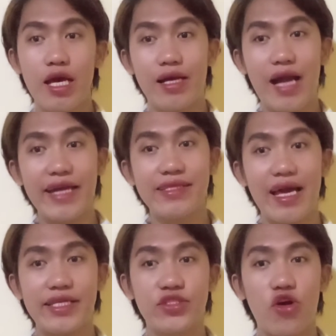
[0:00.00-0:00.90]

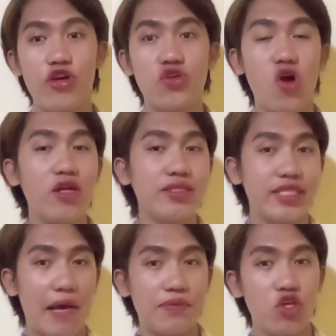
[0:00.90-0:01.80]
guidelines, or
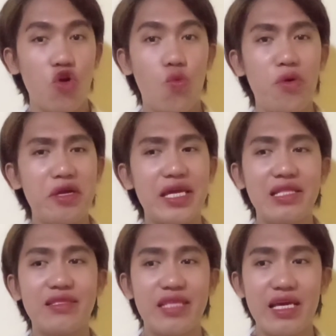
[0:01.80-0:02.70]
concepts,
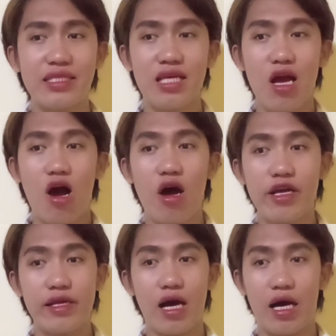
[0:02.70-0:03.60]
wherein these
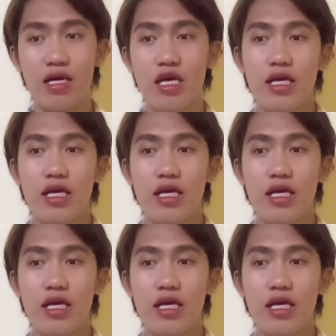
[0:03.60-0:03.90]
are the